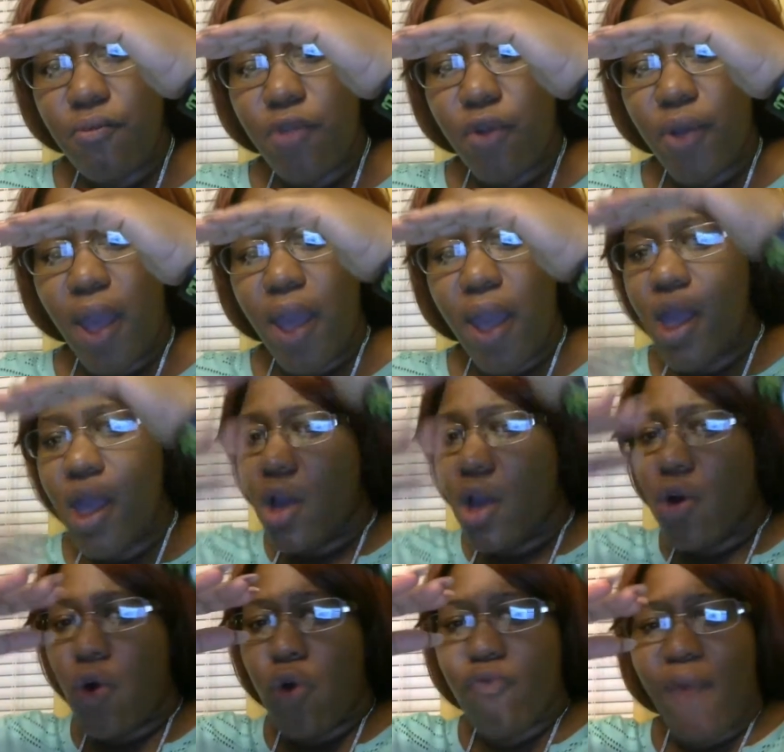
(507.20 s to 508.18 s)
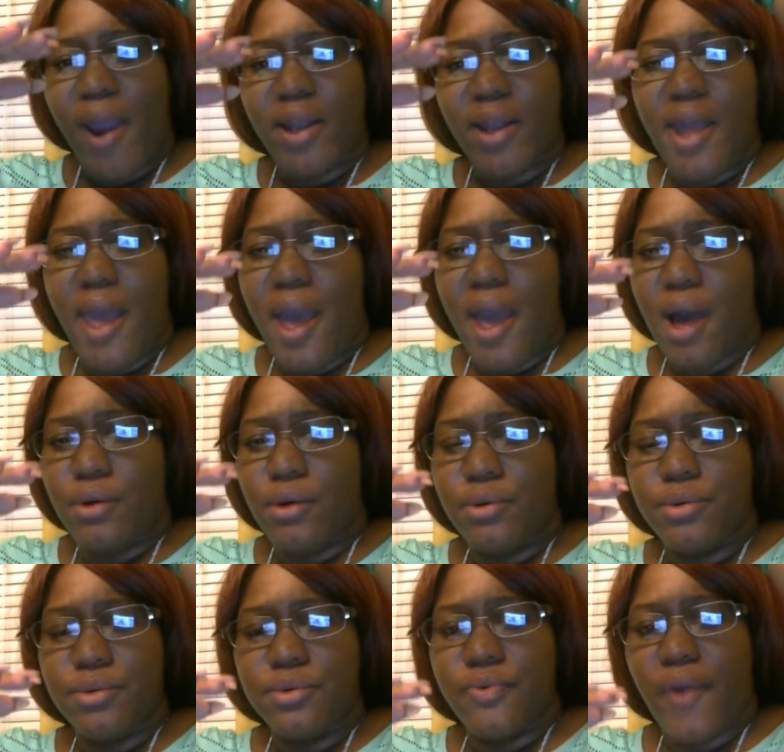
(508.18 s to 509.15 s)
Okay? Going right down,
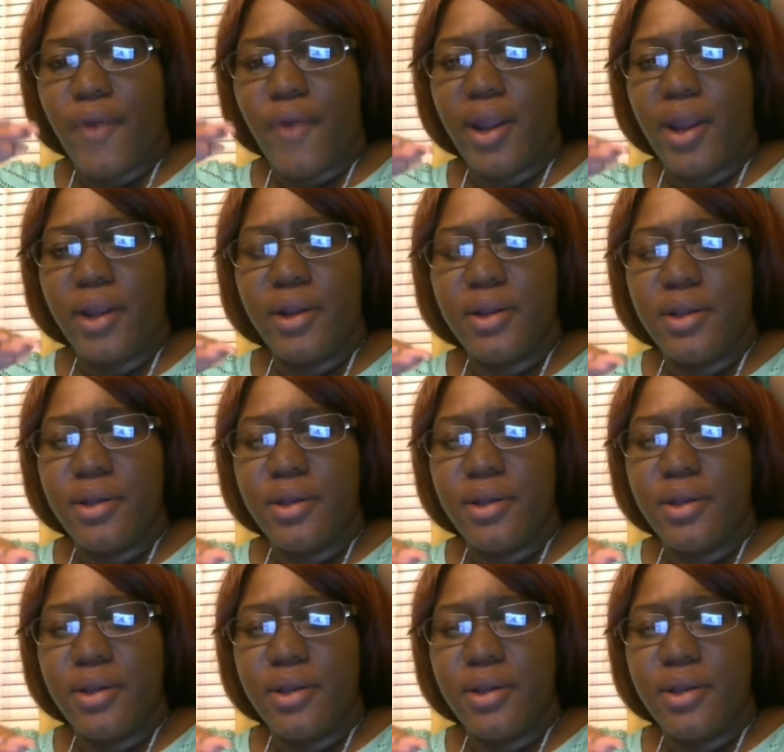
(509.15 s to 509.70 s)
right?